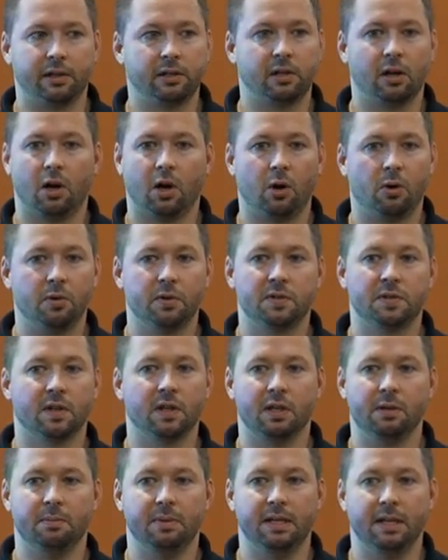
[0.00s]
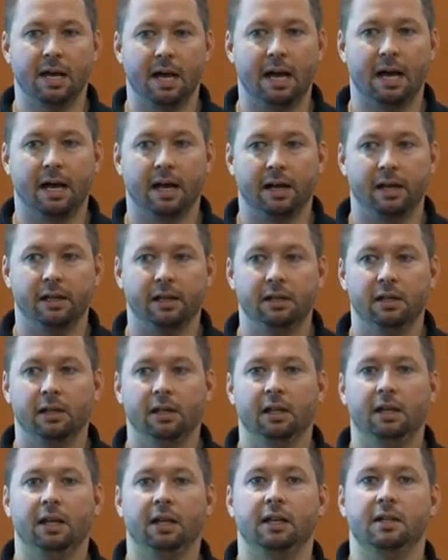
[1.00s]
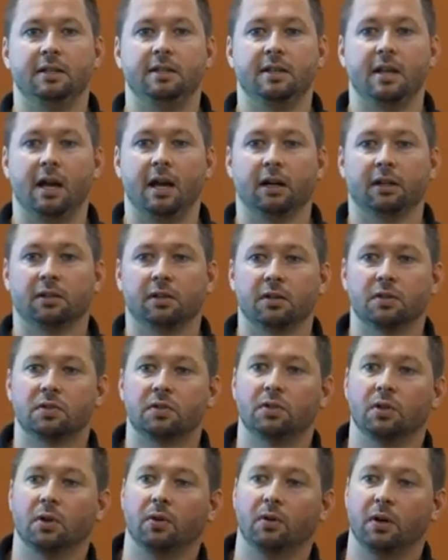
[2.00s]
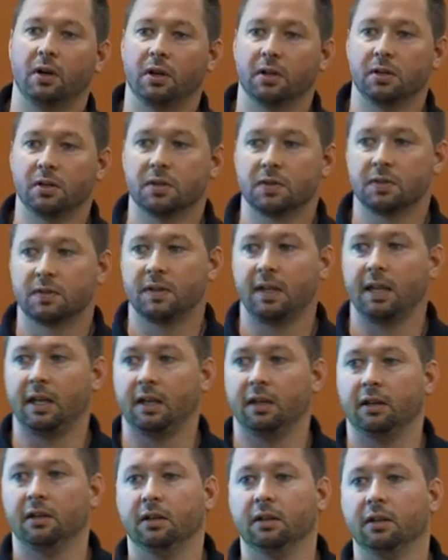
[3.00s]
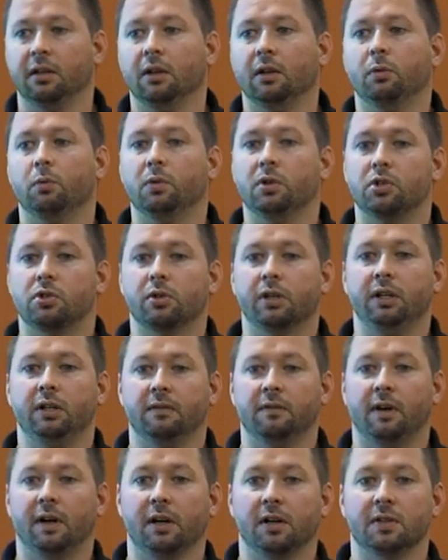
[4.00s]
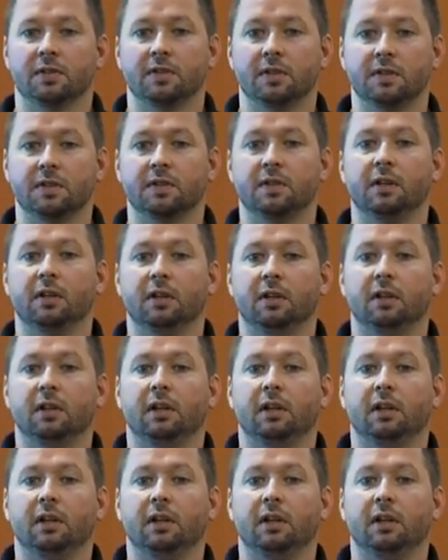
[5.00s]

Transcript: aren't always going to be high, and doctors don't understand when treating viruses,